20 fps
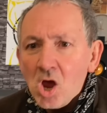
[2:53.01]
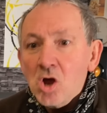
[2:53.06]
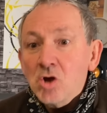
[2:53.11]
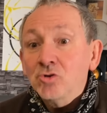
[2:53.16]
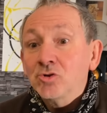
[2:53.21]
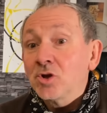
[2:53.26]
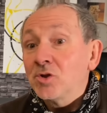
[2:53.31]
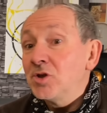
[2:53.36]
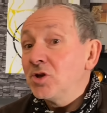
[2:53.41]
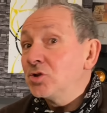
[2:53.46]

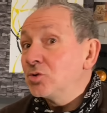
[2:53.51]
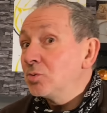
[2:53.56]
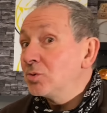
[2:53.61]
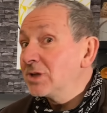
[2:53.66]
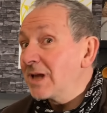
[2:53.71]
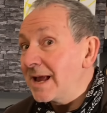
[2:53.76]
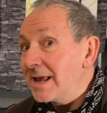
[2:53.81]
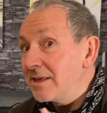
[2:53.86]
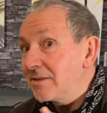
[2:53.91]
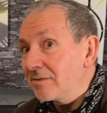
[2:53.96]
So this was
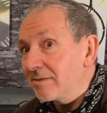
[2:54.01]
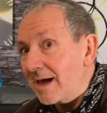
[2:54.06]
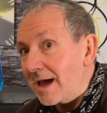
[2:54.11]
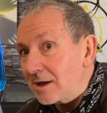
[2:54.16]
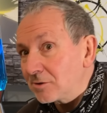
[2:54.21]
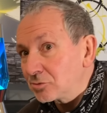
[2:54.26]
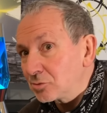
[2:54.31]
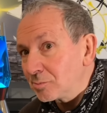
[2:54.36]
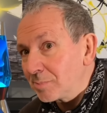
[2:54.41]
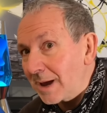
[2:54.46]

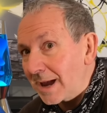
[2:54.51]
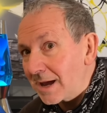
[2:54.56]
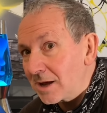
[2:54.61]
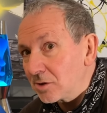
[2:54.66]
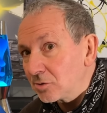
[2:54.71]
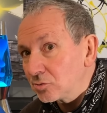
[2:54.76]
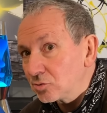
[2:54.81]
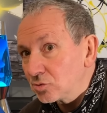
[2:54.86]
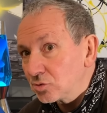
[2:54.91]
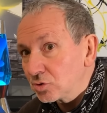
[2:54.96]

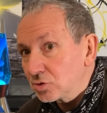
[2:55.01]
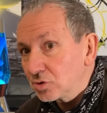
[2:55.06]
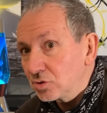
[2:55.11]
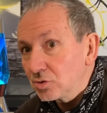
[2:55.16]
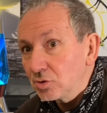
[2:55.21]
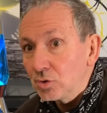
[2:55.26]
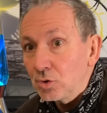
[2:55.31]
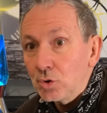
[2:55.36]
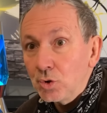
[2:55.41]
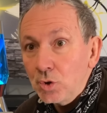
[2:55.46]
£8,000
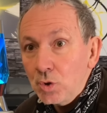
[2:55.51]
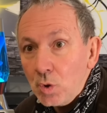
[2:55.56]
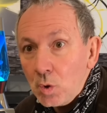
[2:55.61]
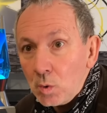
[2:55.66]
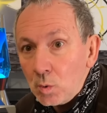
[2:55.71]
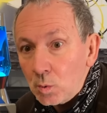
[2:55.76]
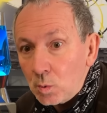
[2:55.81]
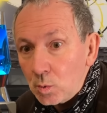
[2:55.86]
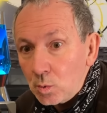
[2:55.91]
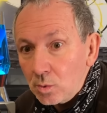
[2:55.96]

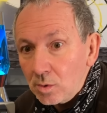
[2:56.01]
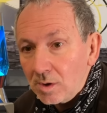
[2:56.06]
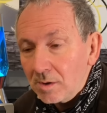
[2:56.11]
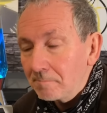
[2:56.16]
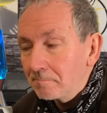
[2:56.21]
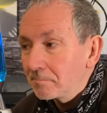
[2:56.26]
new,